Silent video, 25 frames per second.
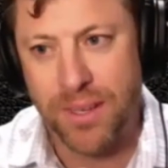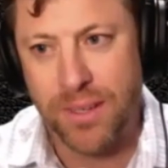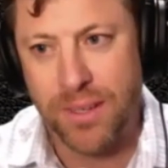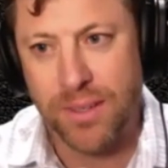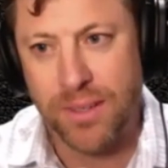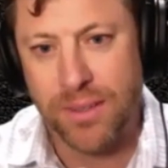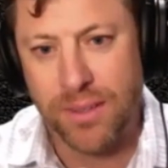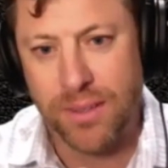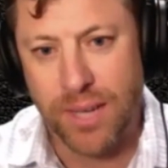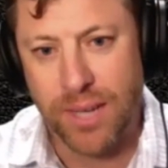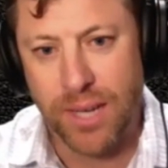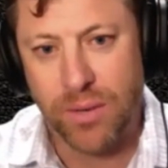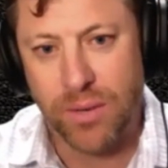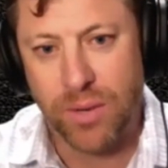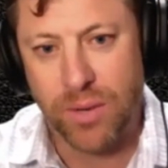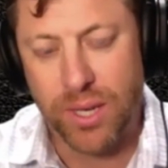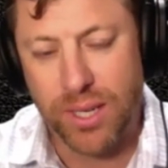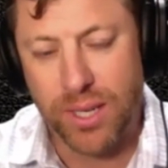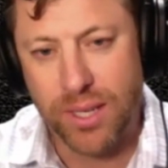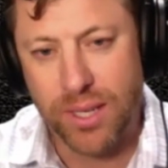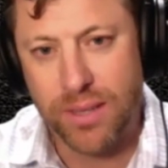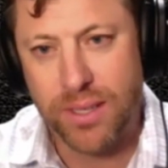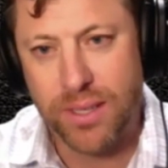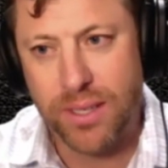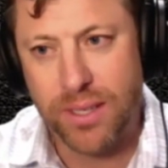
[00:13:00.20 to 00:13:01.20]
I don't want
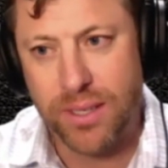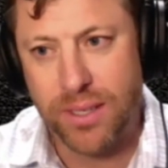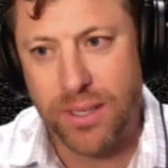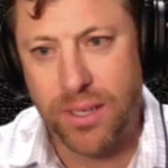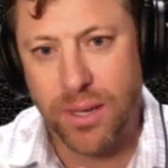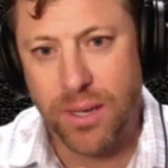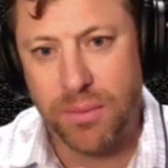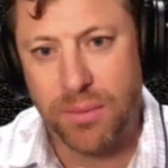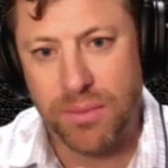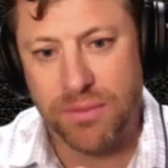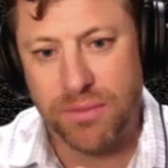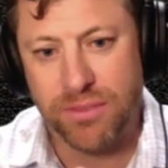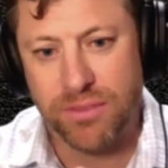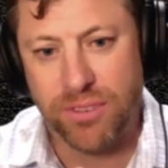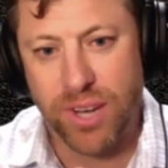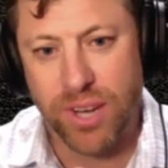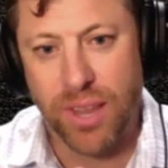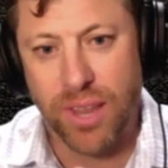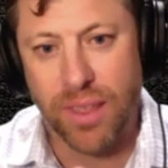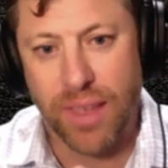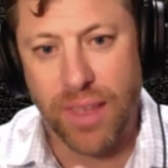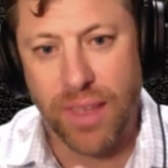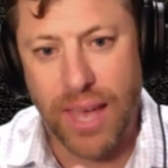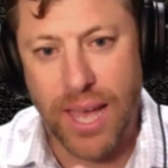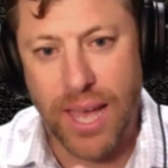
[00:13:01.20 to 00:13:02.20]
anything to come in front of that.